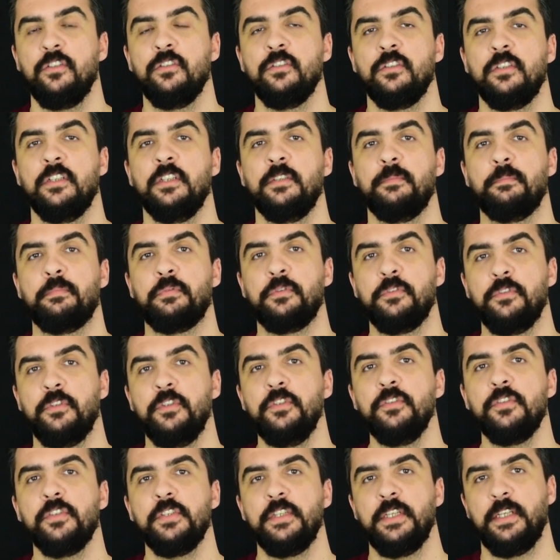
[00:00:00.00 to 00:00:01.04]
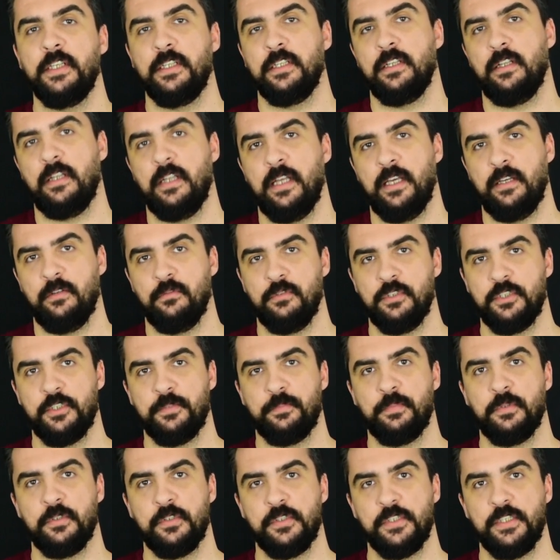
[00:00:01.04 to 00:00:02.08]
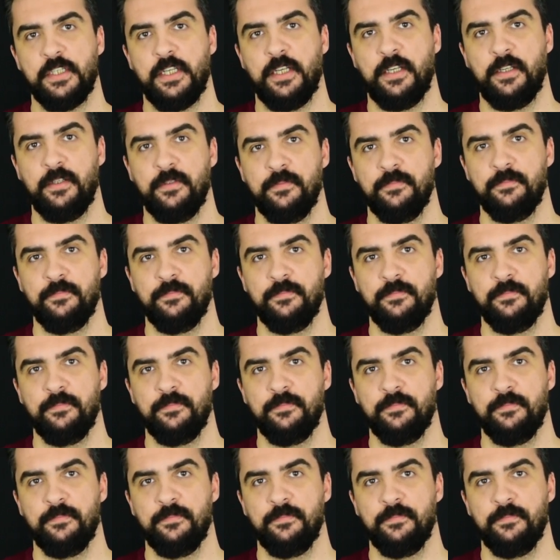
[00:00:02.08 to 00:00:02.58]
you're not producing the language per se.